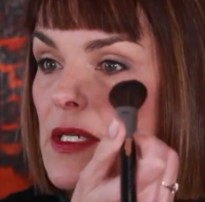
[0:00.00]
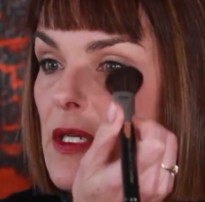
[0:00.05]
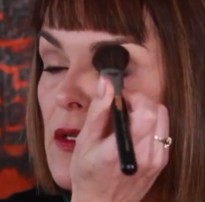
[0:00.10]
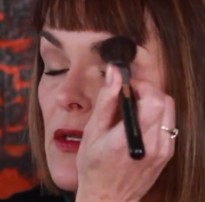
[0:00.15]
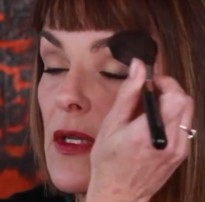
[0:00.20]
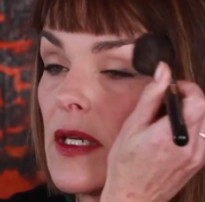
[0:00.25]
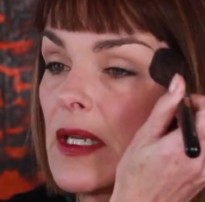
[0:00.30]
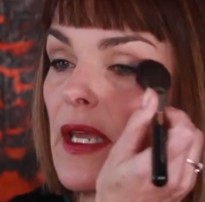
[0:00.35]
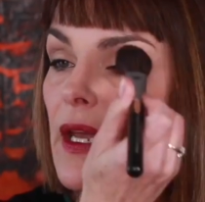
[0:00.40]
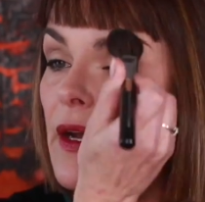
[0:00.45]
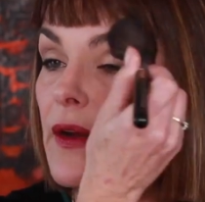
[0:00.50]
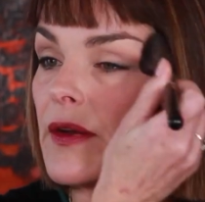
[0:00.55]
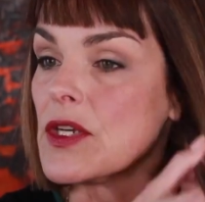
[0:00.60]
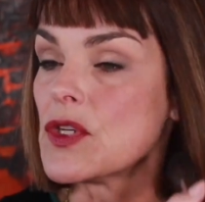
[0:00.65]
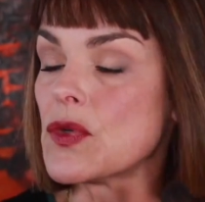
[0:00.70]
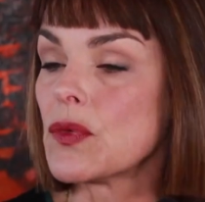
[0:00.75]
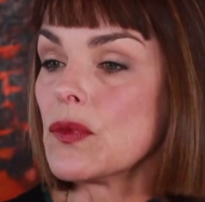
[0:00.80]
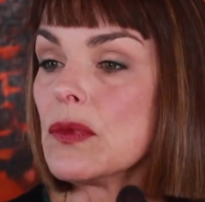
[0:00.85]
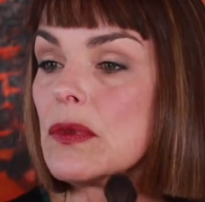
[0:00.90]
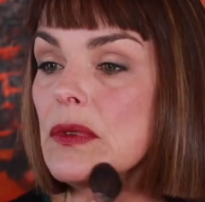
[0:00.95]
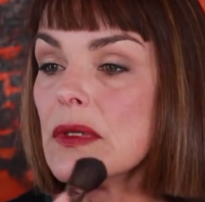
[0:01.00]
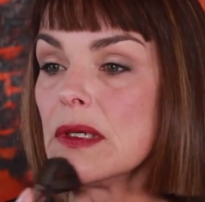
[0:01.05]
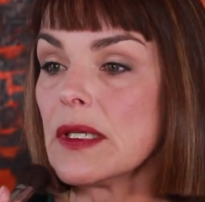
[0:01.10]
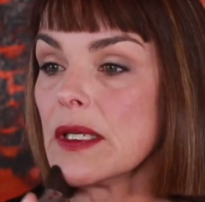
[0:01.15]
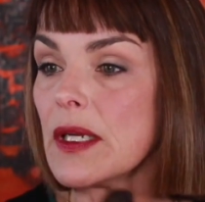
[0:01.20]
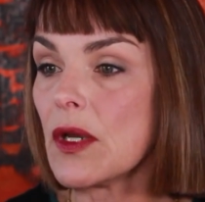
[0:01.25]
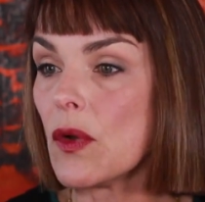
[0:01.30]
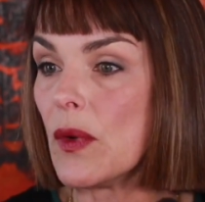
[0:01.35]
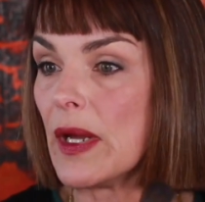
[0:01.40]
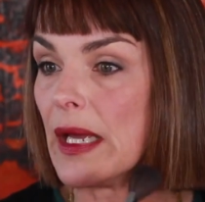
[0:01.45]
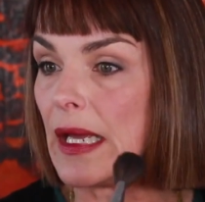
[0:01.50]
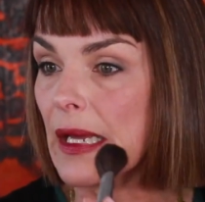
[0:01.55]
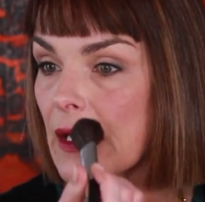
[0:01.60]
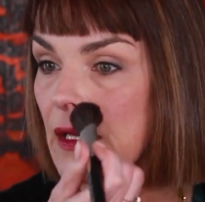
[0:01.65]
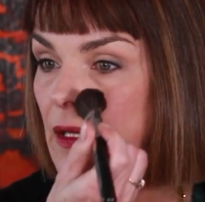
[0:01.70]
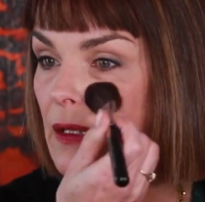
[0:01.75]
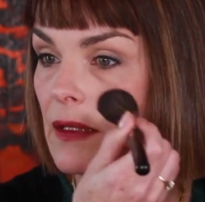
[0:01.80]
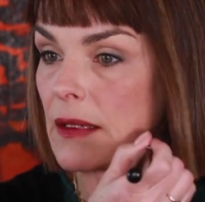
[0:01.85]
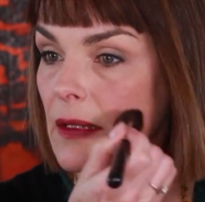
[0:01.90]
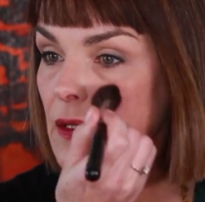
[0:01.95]
Because it can look garish really
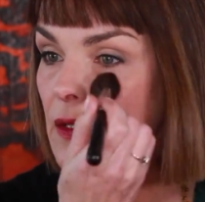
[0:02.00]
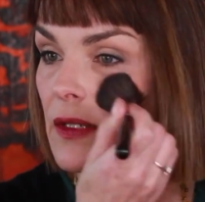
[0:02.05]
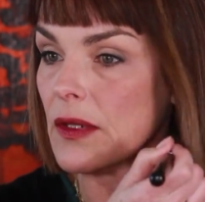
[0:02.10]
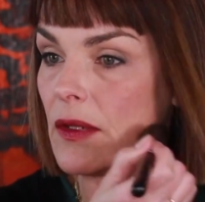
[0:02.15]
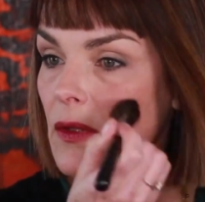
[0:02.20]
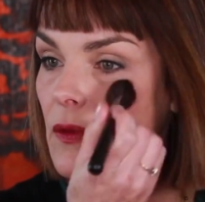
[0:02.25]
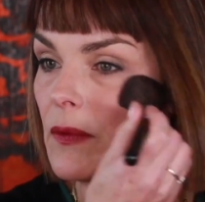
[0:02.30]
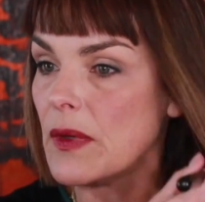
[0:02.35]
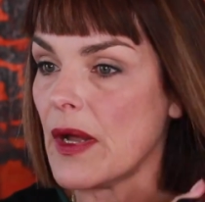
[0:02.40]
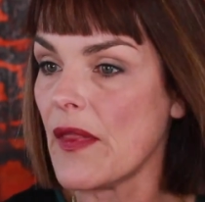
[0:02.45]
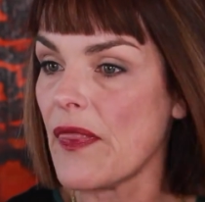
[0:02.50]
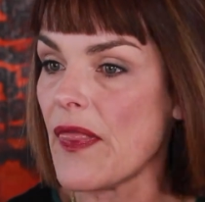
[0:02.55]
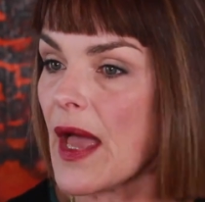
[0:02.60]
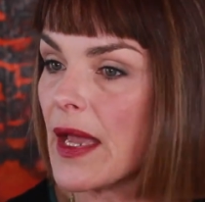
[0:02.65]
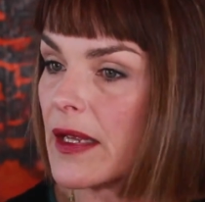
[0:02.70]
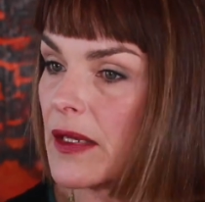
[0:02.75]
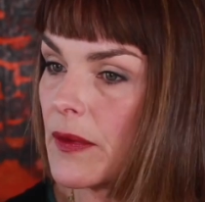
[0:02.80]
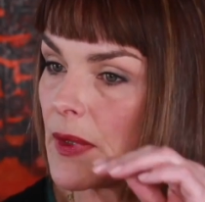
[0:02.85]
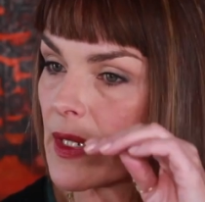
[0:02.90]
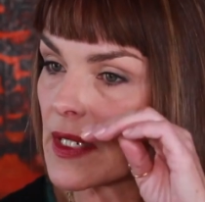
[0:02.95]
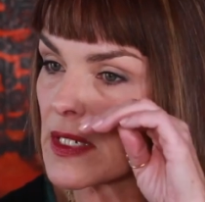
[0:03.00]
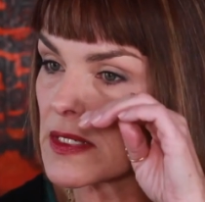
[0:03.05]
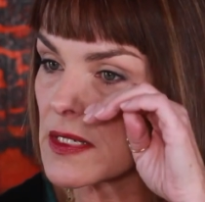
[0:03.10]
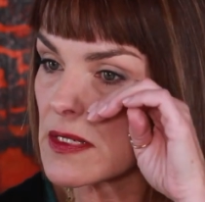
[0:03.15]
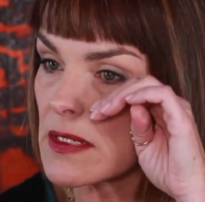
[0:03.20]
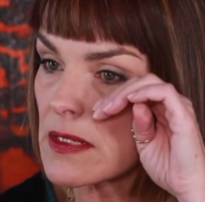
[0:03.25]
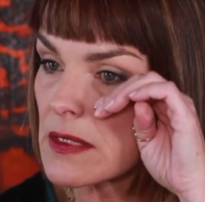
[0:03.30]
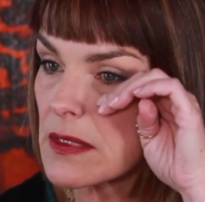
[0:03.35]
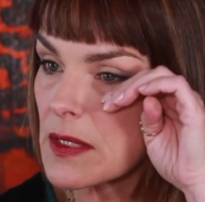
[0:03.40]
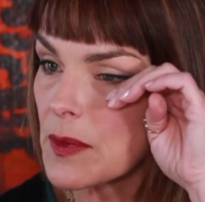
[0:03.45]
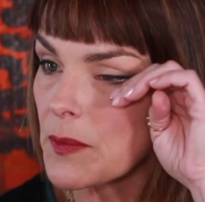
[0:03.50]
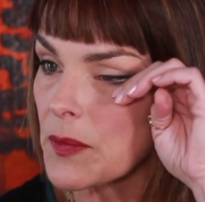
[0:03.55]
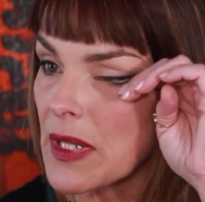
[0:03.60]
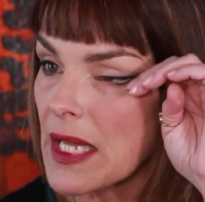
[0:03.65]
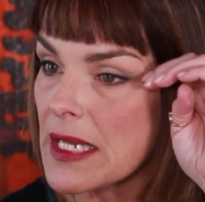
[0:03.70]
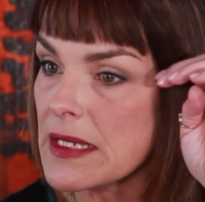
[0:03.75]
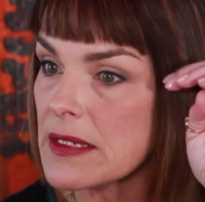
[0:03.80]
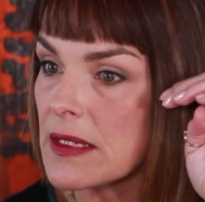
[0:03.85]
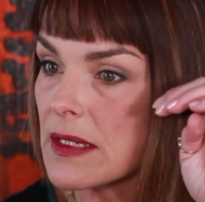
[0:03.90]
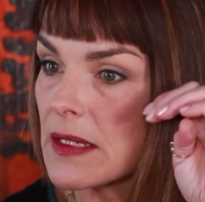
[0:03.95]
quick. You don't want that. You want it to just
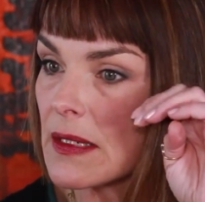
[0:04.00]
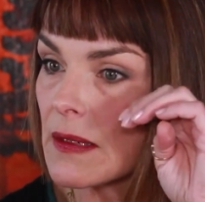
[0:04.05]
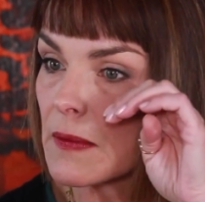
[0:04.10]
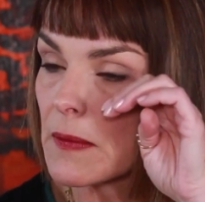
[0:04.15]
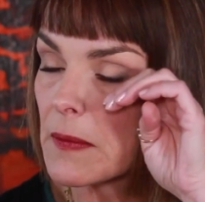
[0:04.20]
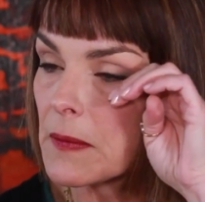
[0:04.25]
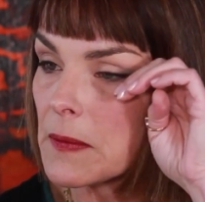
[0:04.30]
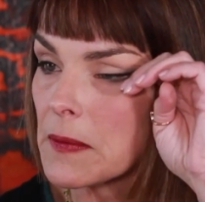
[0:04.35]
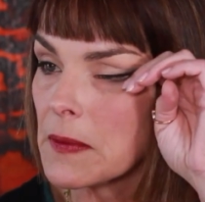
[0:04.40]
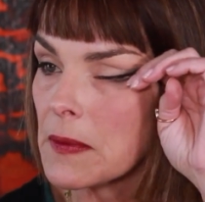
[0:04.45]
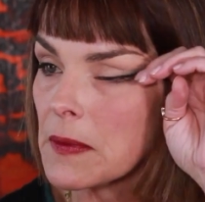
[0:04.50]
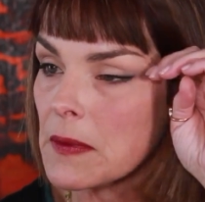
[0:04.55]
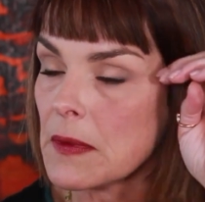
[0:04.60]
look blended.